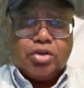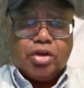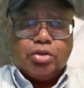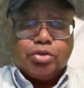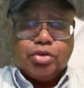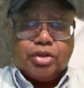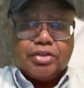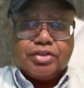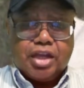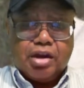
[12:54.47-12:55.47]
And when you
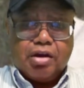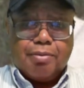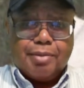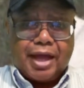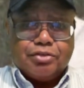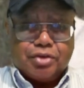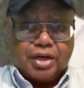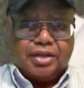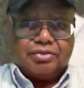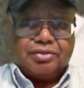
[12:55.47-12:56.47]
go to the Sierra
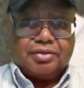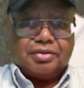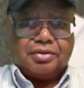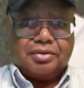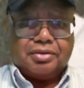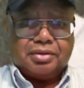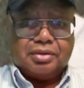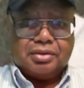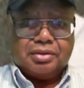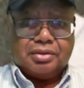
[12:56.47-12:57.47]
Madres,
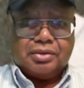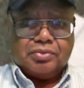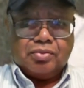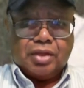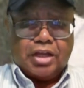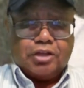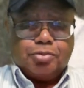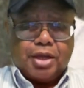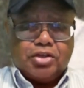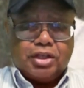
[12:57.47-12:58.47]

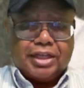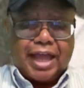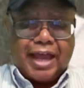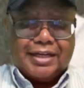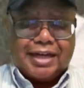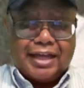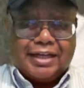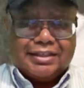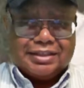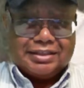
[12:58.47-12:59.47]
especially
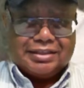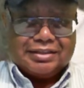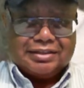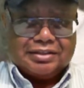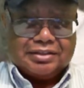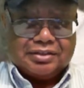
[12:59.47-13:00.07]
at night,